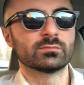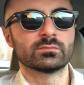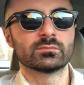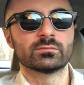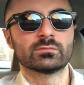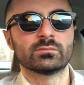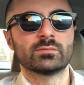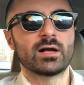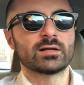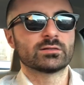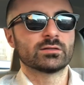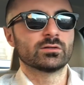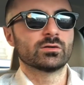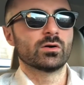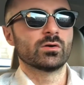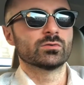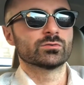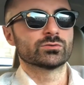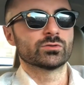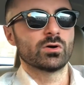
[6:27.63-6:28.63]
Doctor
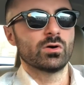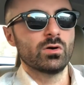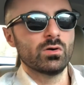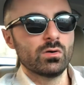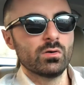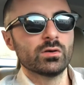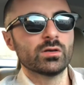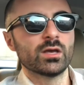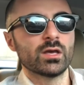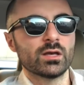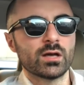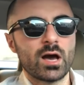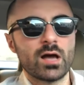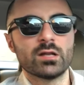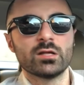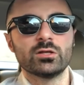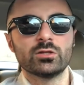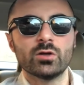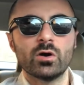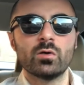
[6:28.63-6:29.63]
goes, "Oh, okay. How do
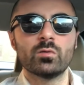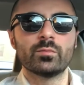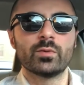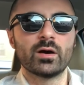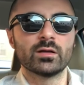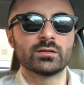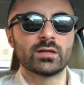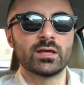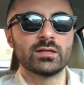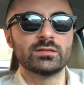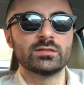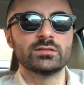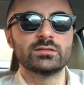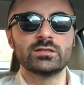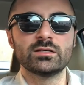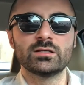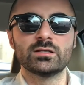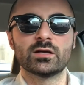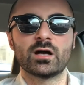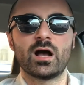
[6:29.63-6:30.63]
you know about
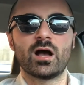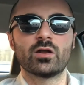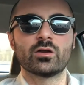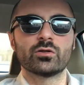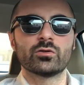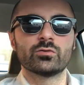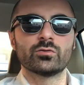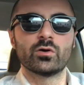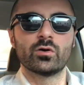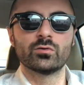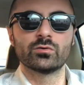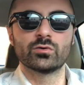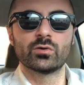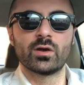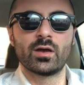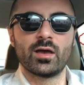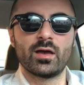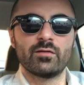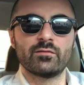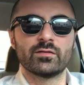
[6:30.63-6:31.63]
ADD? How do you know you
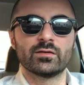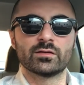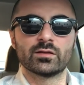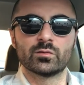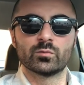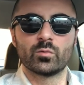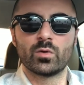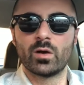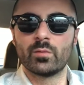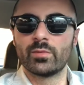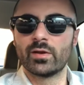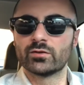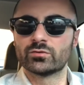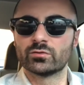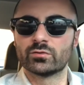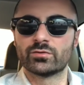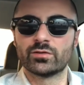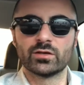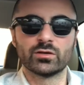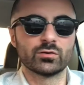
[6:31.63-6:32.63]
have it, and what makes you
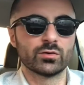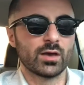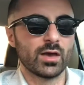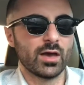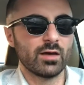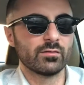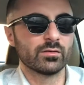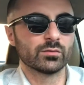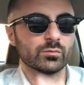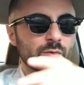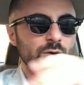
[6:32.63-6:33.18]
think you have it?"